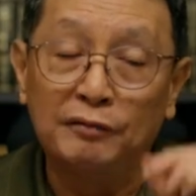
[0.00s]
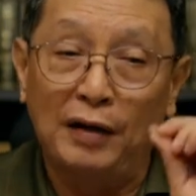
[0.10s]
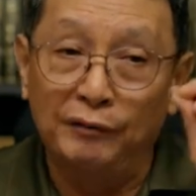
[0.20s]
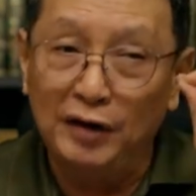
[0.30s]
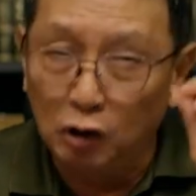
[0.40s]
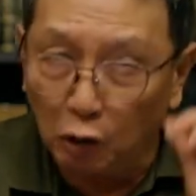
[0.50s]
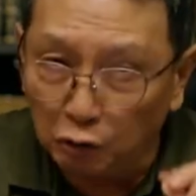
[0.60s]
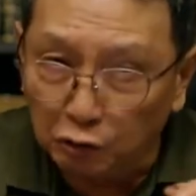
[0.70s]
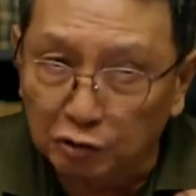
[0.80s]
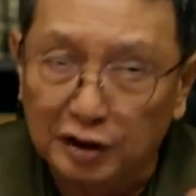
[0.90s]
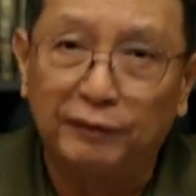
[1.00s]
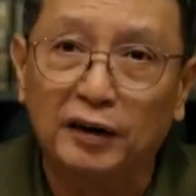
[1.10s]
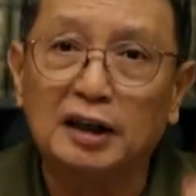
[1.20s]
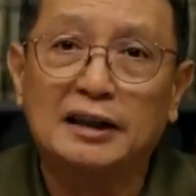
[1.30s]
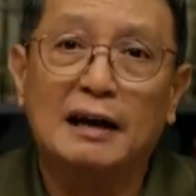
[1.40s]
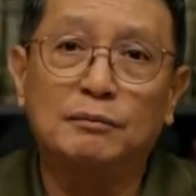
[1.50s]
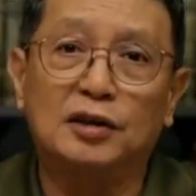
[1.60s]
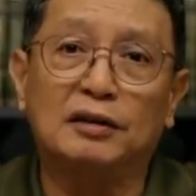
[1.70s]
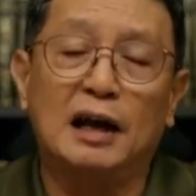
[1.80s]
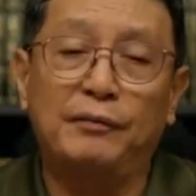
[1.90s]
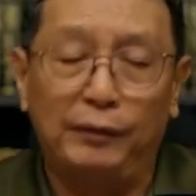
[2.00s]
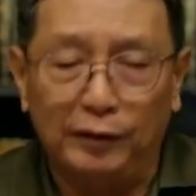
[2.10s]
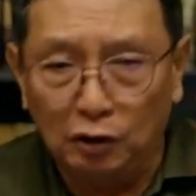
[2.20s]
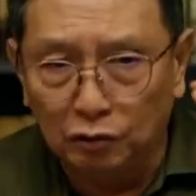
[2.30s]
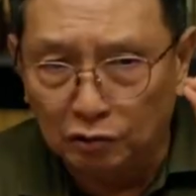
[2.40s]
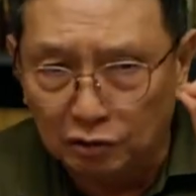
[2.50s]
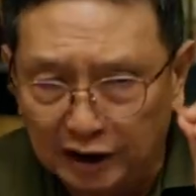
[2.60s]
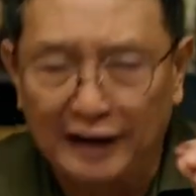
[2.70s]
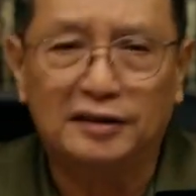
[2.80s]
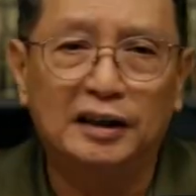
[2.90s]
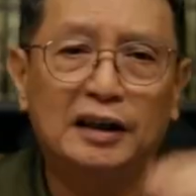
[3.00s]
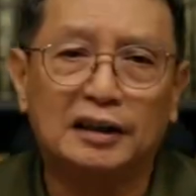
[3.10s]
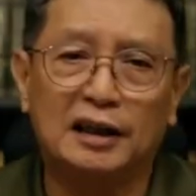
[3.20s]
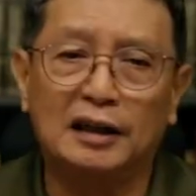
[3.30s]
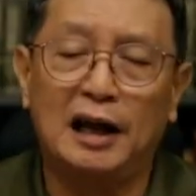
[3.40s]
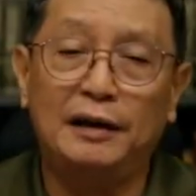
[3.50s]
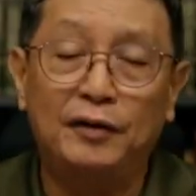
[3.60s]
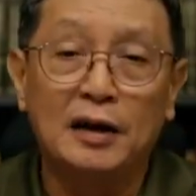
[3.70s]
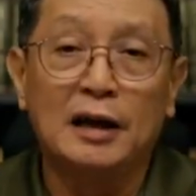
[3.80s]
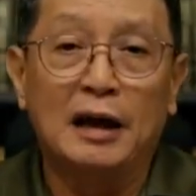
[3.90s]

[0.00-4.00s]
When we go through difficult times in life, when we go through testing in life,